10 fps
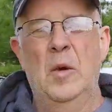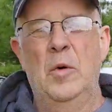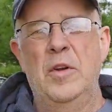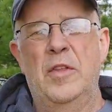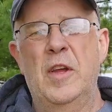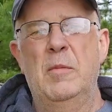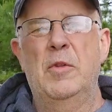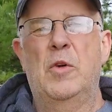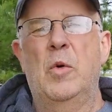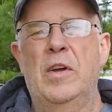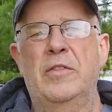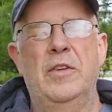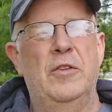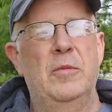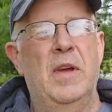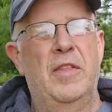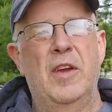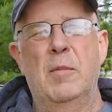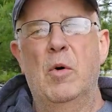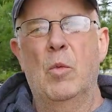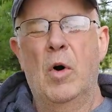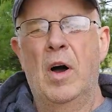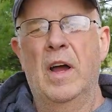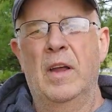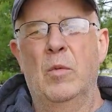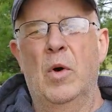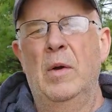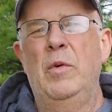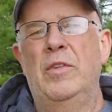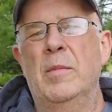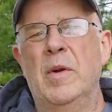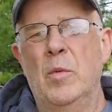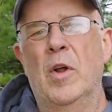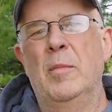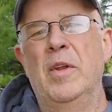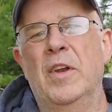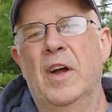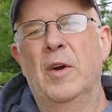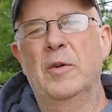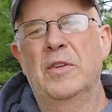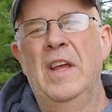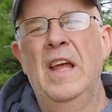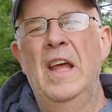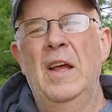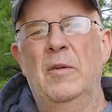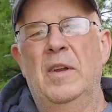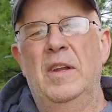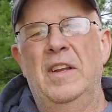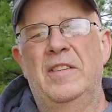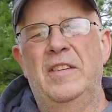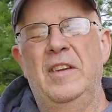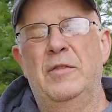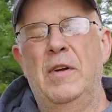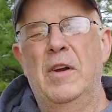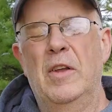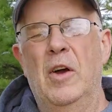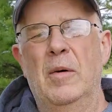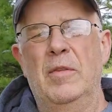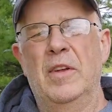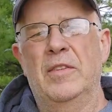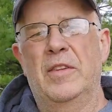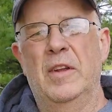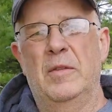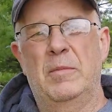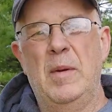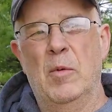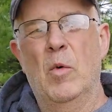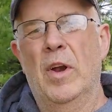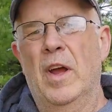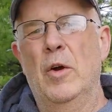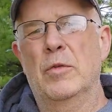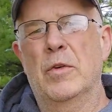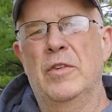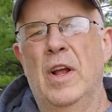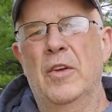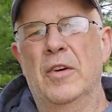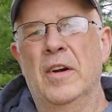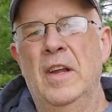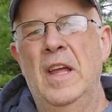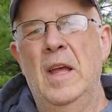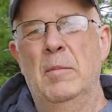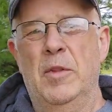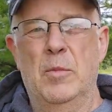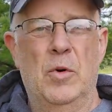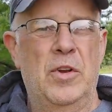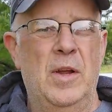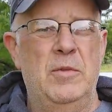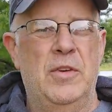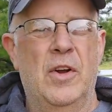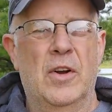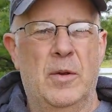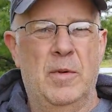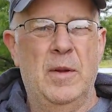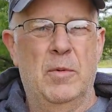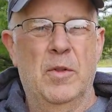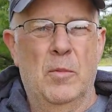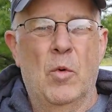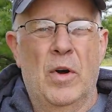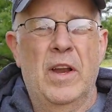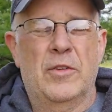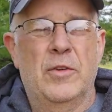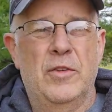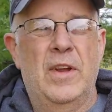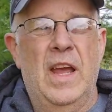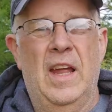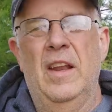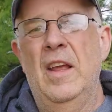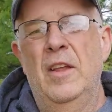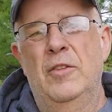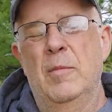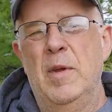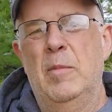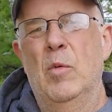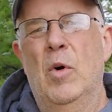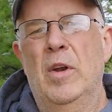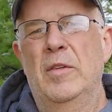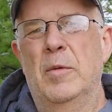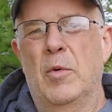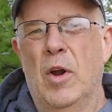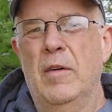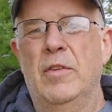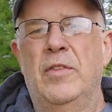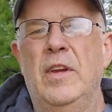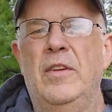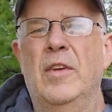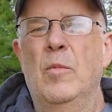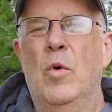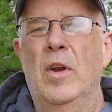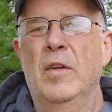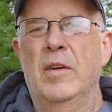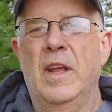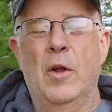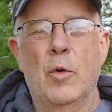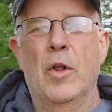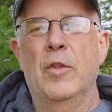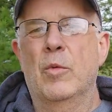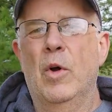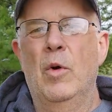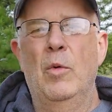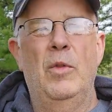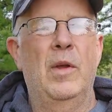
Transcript: When you think about the questions, you may think about why. Why would somebody want to build a house? Well, it's fairly obvious that people want a house for shelter. But the more times you talk to people, the more answers you get. Some people want their privacy. Some want to get out on their own.